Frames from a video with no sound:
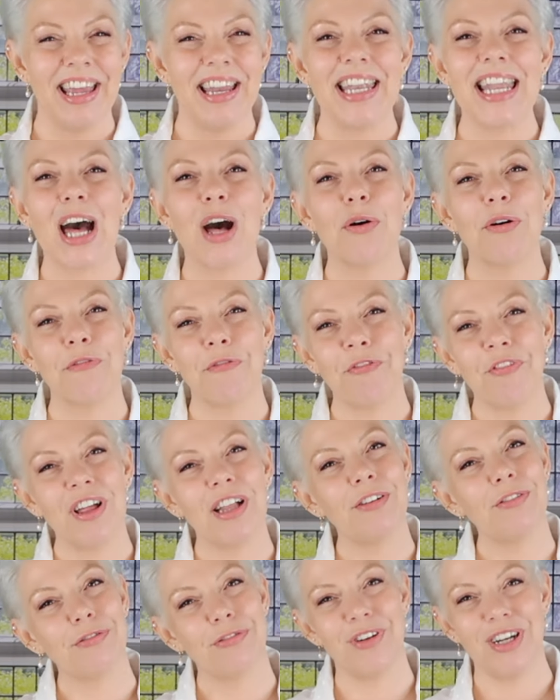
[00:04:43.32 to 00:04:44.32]
Now,
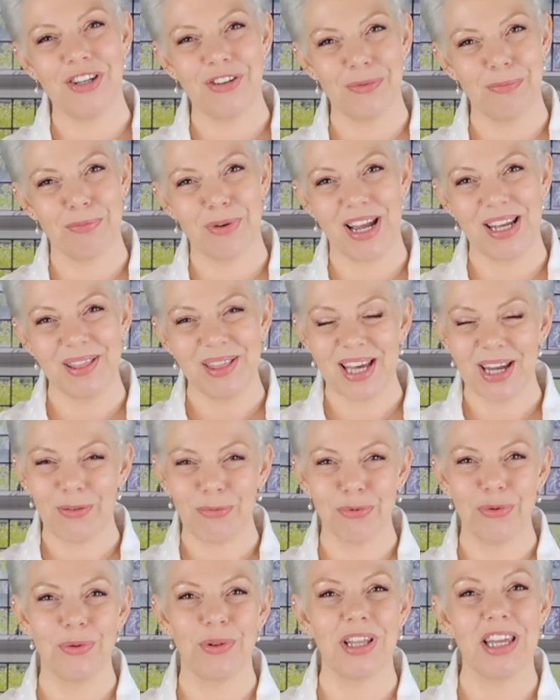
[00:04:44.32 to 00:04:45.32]
feel free to break
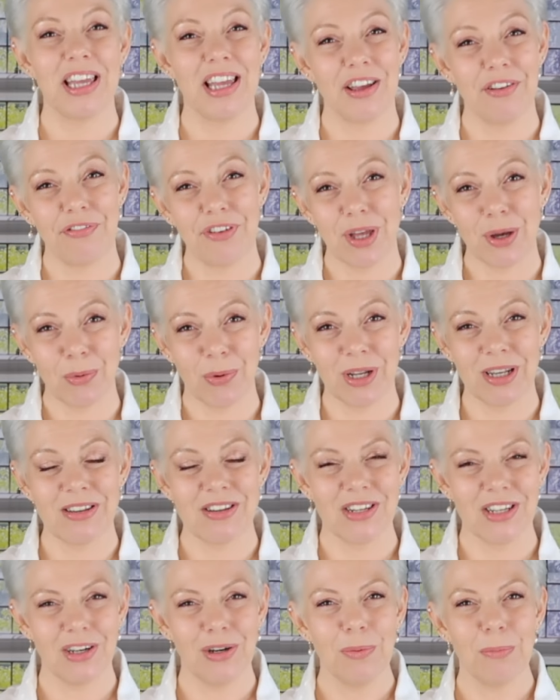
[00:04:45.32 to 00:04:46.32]
that rule if you want
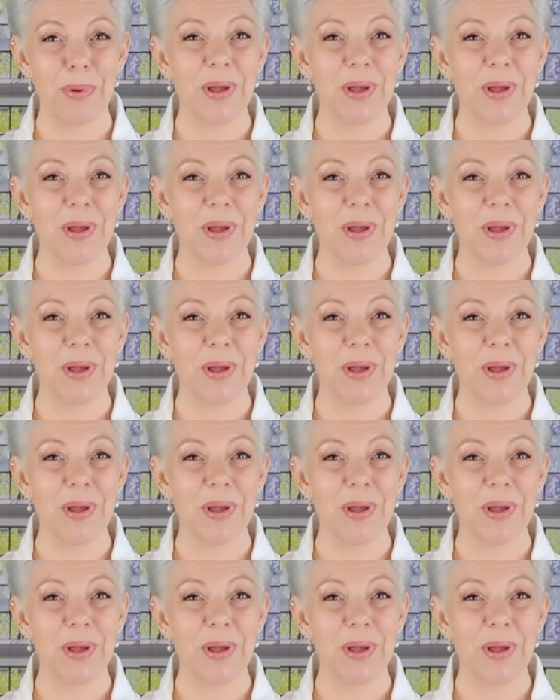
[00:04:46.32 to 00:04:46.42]
to.